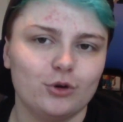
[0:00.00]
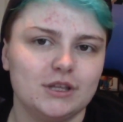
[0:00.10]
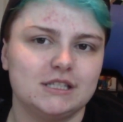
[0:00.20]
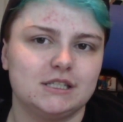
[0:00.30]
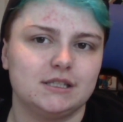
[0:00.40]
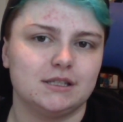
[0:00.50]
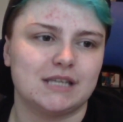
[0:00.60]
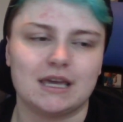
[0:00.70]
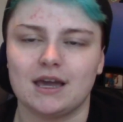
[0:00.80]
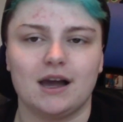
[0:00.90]
But before
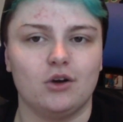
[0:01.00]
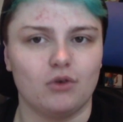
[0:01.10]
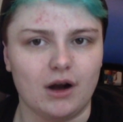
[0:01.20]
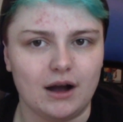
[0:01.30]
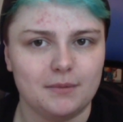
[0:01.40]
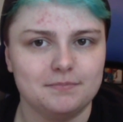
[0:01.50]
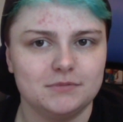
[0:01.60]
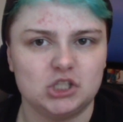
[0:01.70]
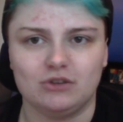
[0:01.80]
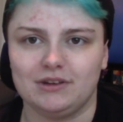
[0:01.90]
this, taking on
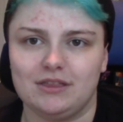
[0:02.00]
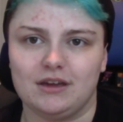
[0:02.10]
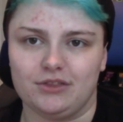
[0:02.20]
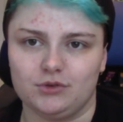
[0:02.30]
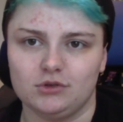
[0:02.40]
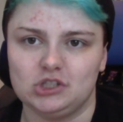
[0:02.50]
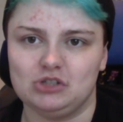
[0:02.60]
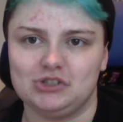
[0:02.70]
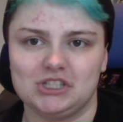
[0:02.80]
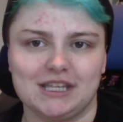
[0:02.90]
Grom, she didn't really think it
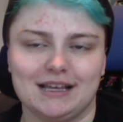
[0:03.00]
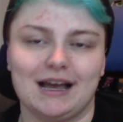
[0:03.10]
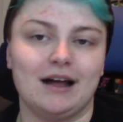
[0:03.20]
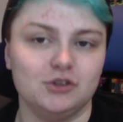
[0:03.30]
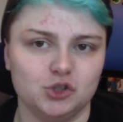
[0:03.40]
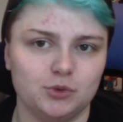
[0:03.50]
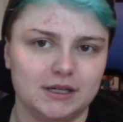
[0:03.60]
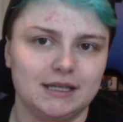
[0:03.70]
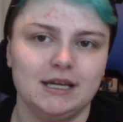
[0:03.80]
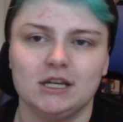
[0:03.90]
through. She was just like, I'll
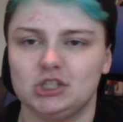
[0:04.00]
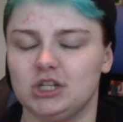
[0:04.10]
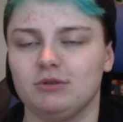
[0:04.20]
do it.